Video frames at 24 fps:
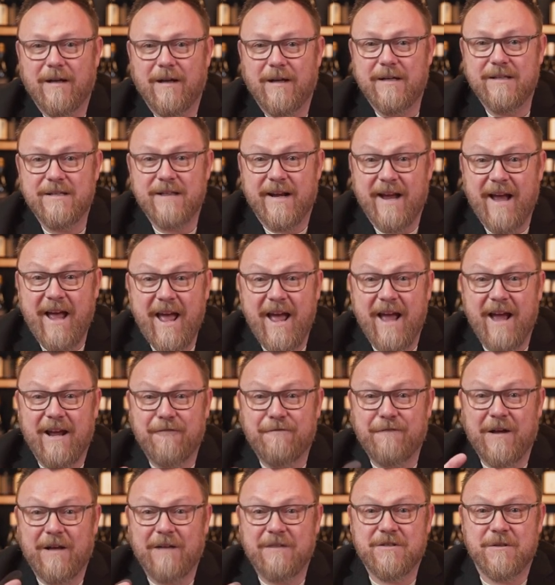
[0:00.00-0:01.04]
and he's like, hey,
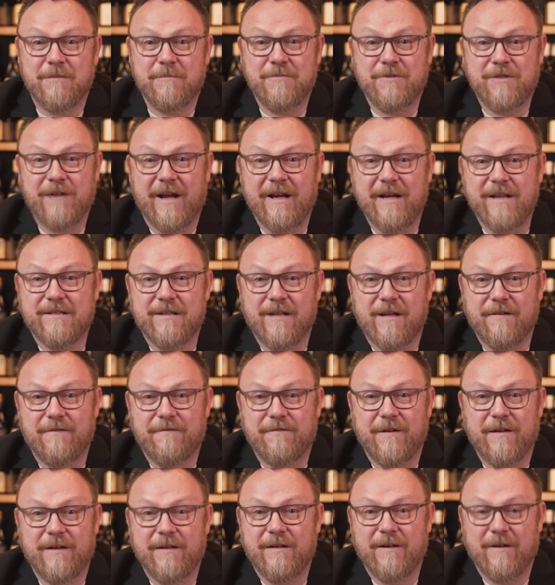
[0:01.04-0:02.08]
I found some shiny
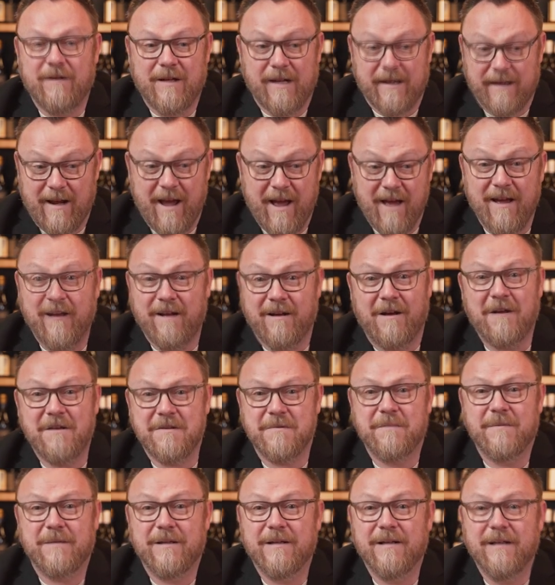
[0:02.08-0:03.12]
stuff. And you're like, yeah,
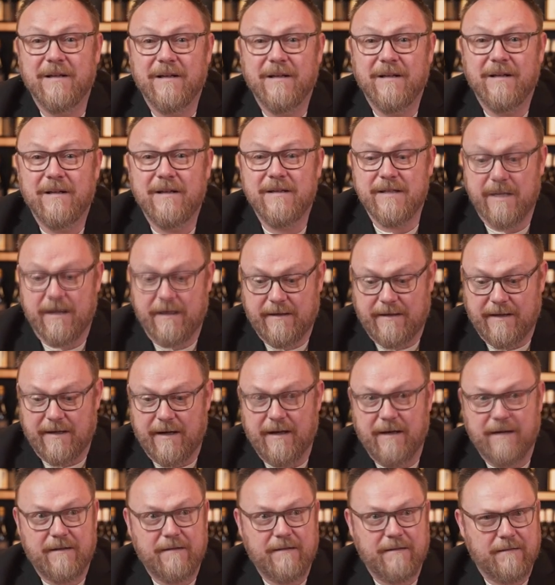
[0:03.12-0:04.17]
awesome. He's like, can
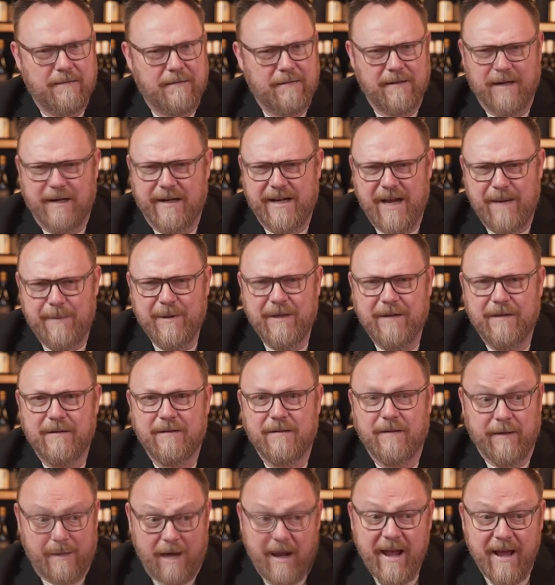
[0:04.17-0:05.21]
I, can I keep it?
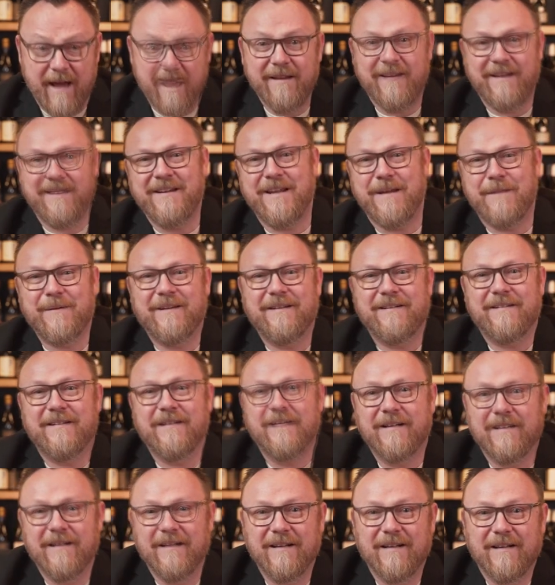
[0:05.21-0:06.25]
I'm like, oh, yeah, you can keep it.
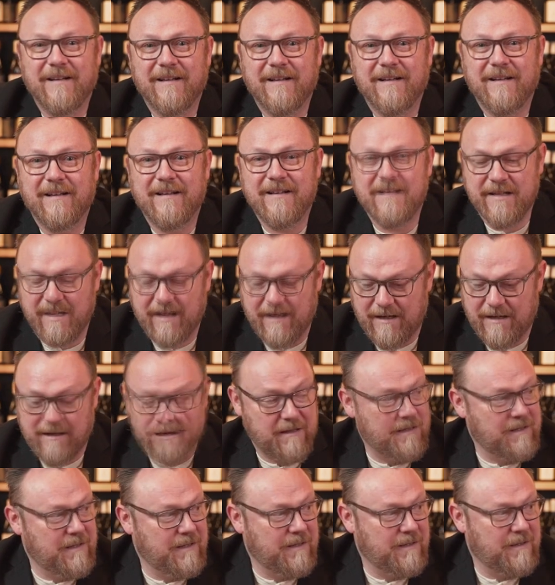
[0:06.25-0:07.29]
He's like,
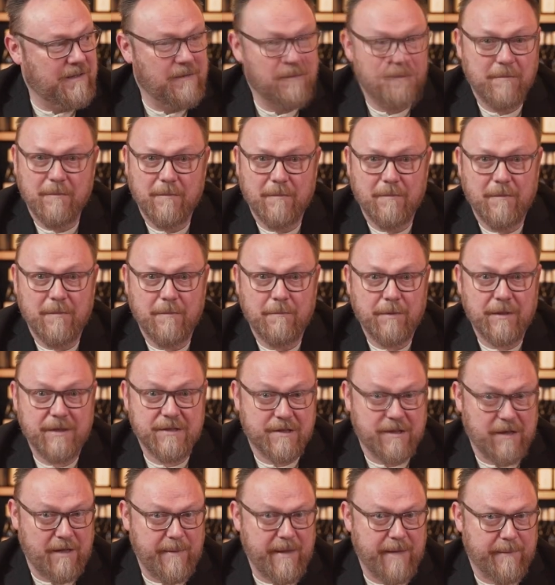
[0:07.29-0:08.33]
but
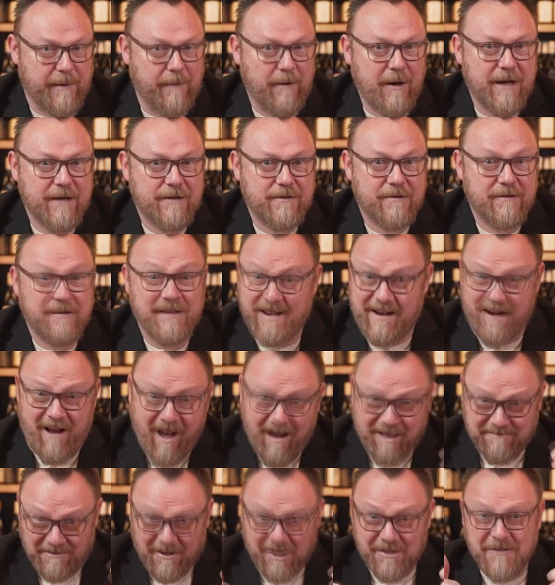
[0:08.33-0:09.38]
it's going to make me rich. I was like,
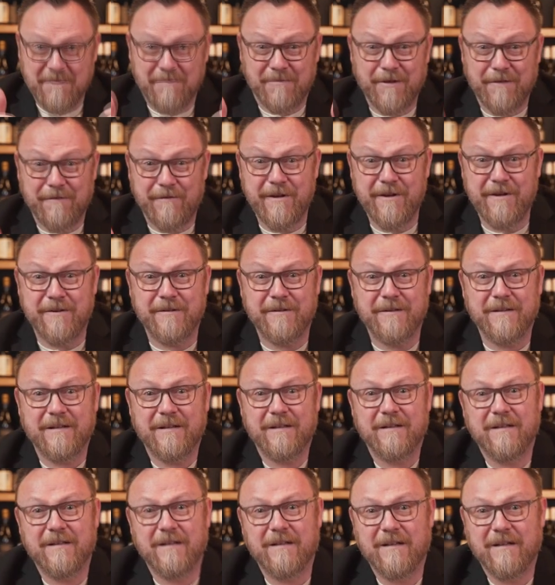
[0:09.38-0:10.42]
oh, awesome, good for you.
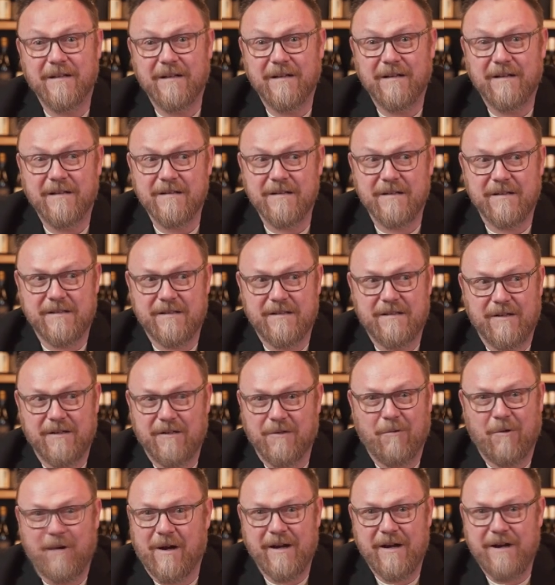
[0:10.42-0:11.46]
He's like, do you
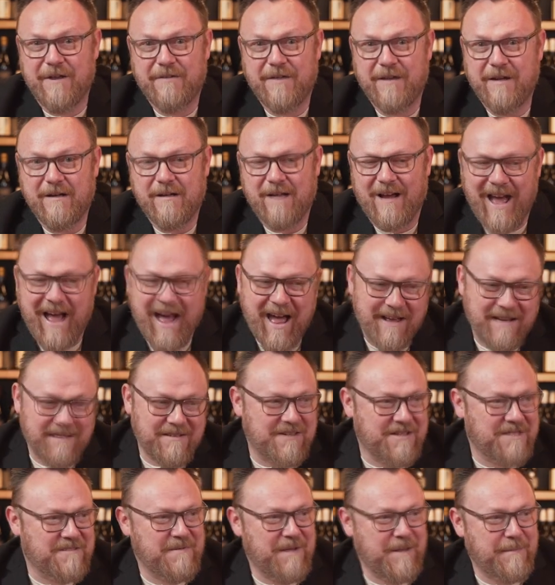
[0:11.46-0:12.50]
don't want anything? Ah,
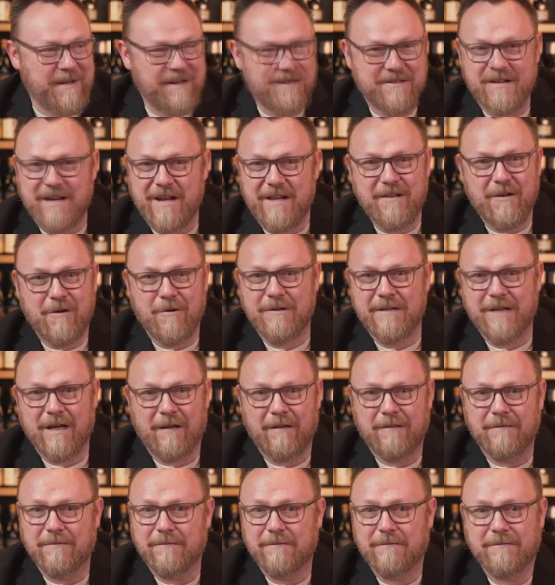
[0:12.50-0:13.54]
just maybe stay in the
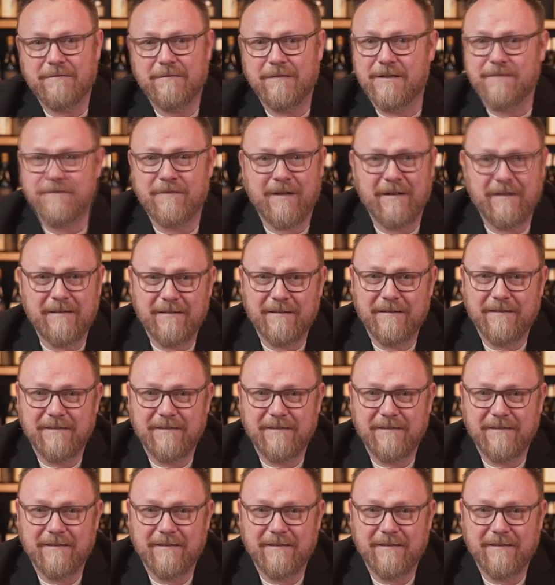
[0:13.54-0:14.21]
hotel. That's fine.